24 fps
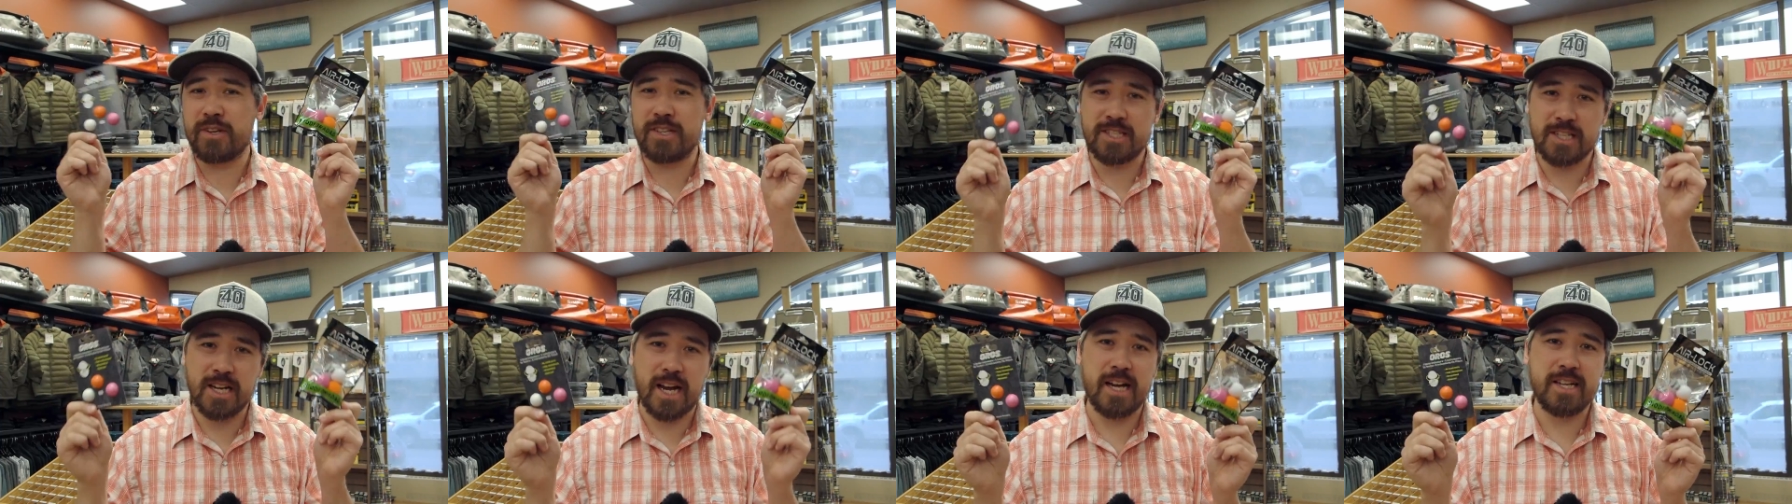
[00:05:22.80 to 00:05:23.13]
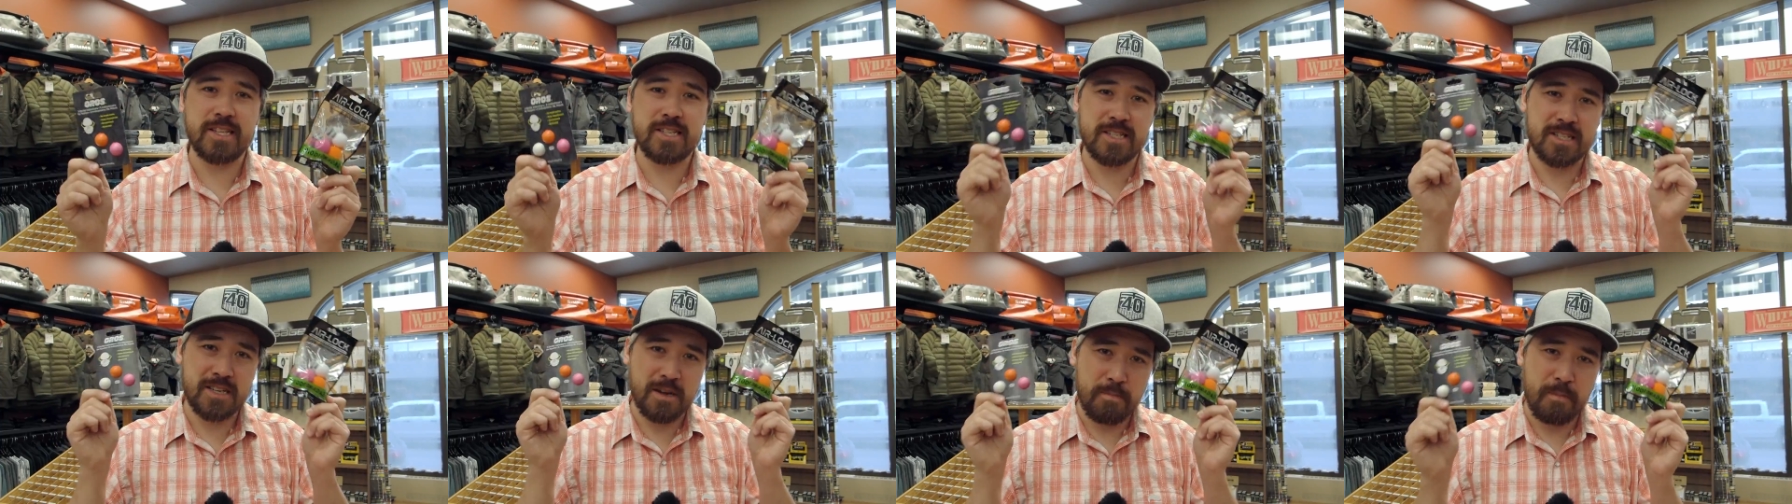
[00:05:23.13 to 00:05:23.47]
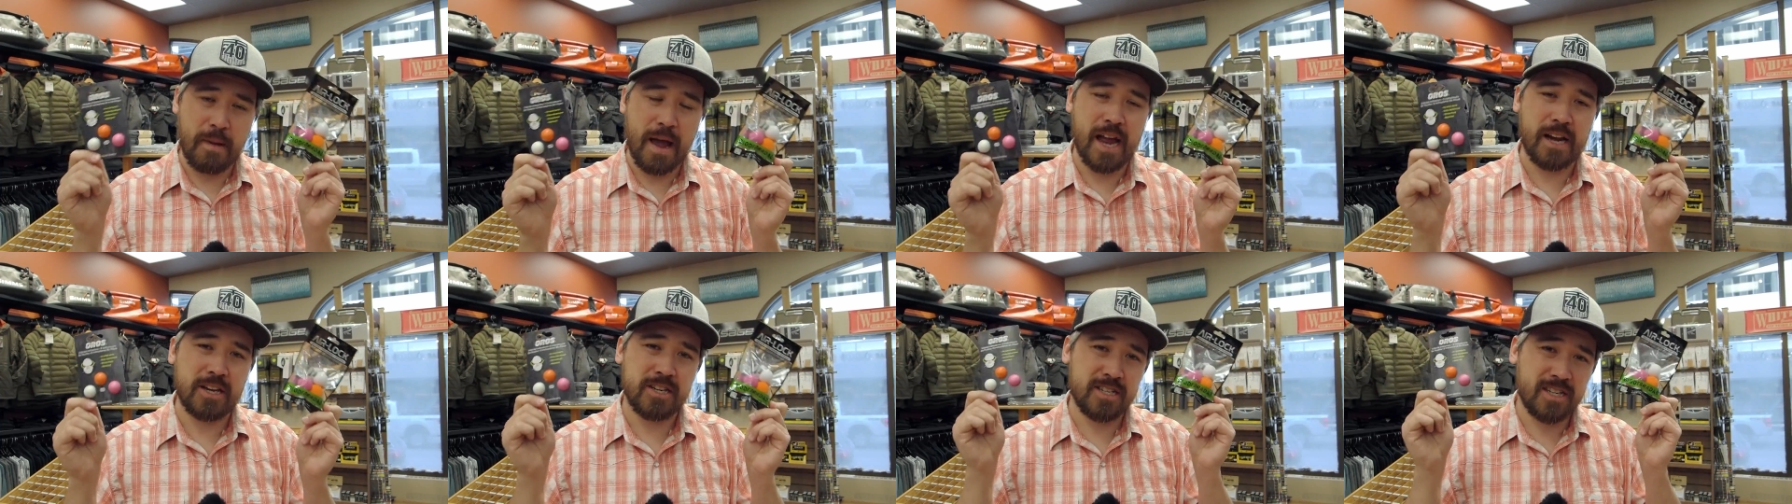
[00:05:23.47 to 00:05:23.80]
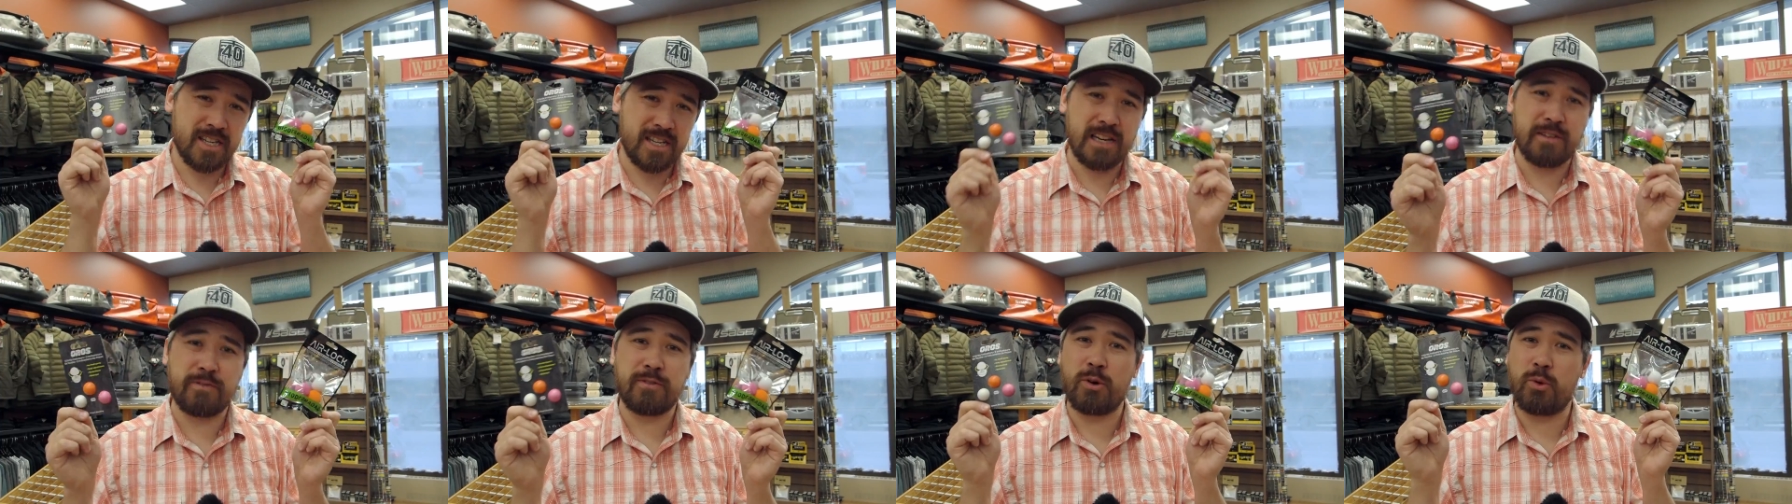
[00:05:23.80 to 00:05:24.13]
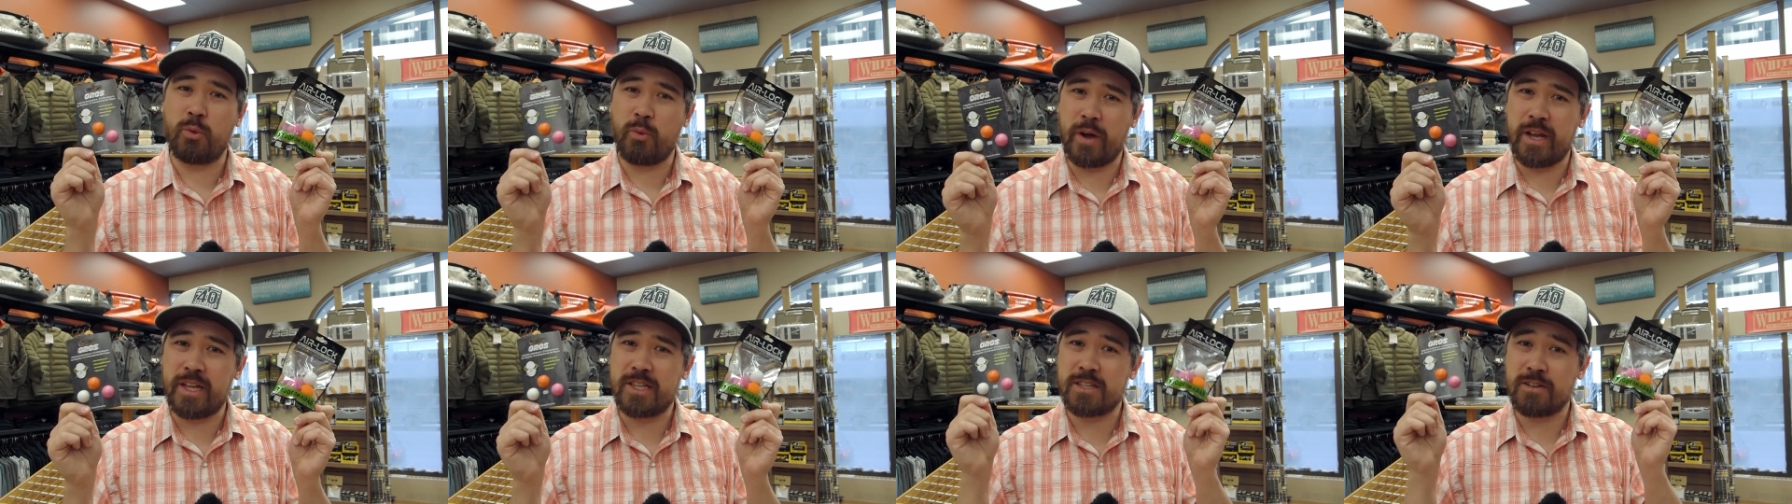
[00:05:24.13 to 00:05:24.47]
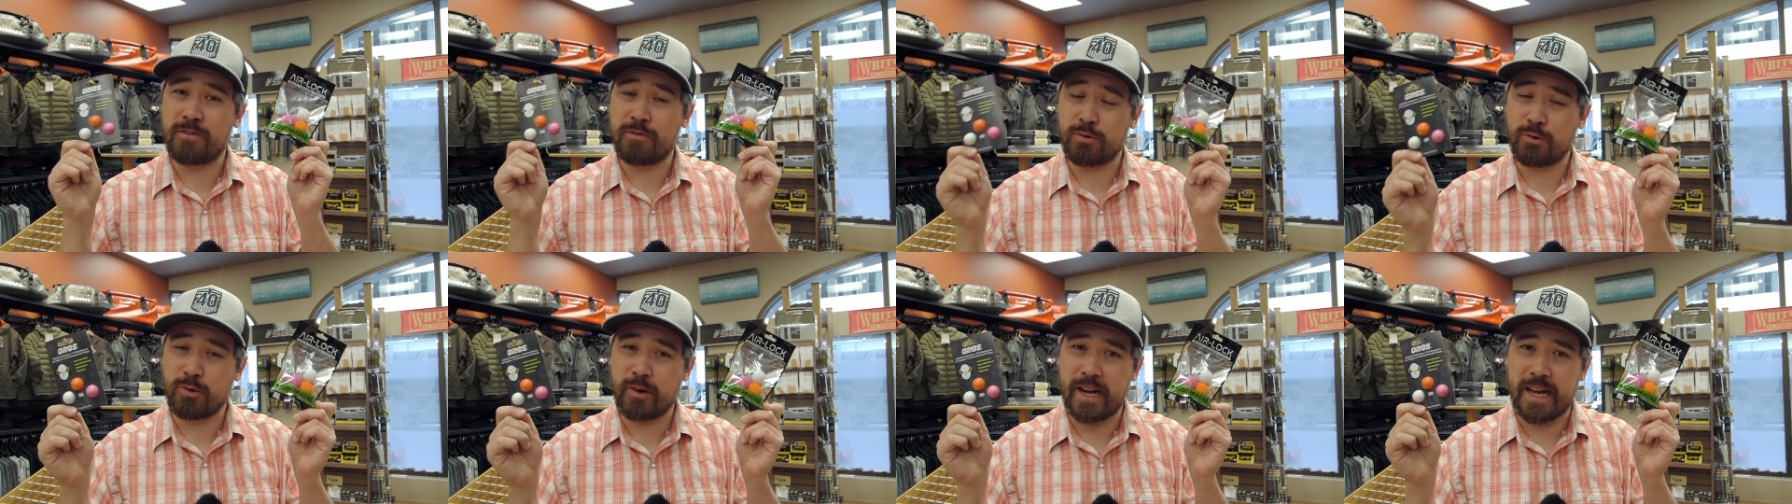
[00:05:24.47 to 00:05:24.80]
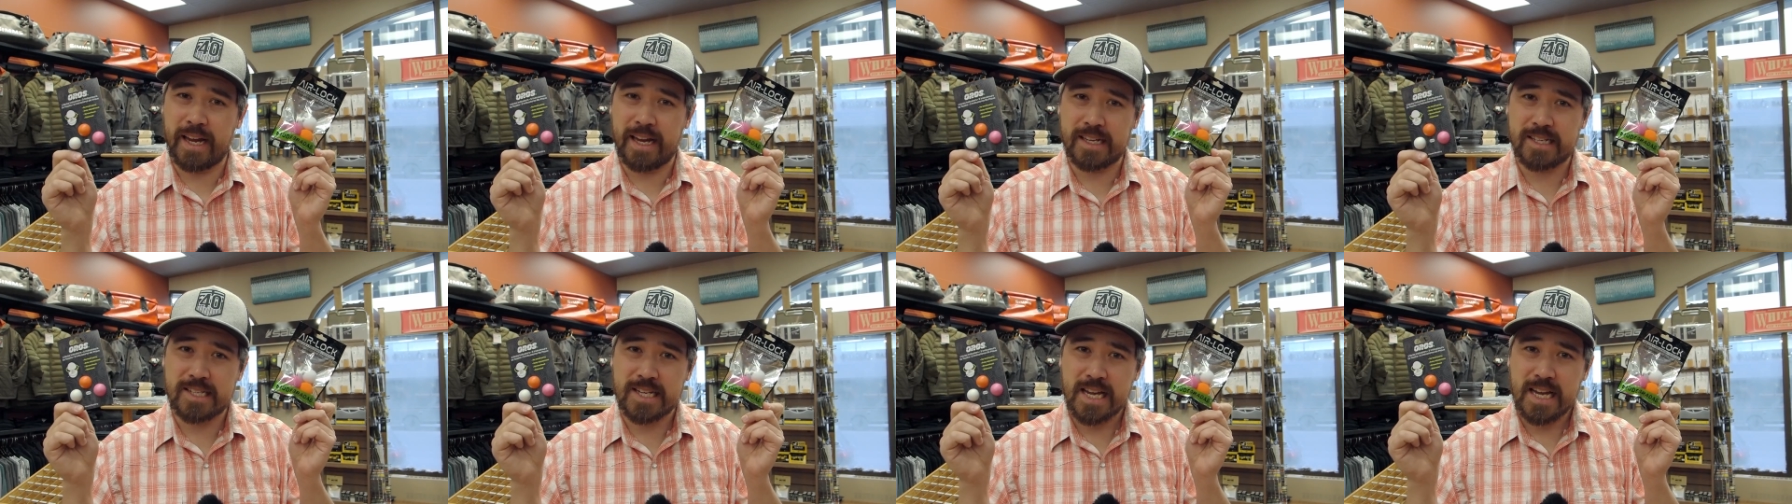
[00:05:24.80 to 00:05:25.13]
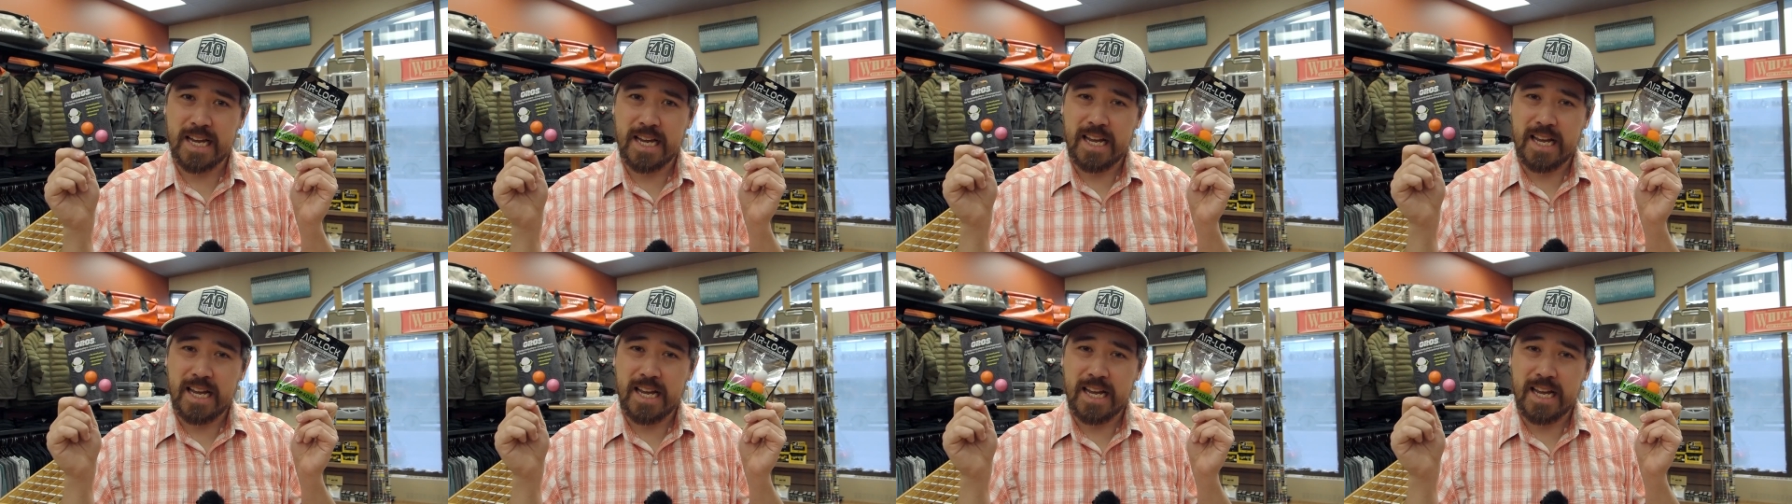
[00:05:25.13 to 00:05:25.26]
sizes to match to different weights of rigs.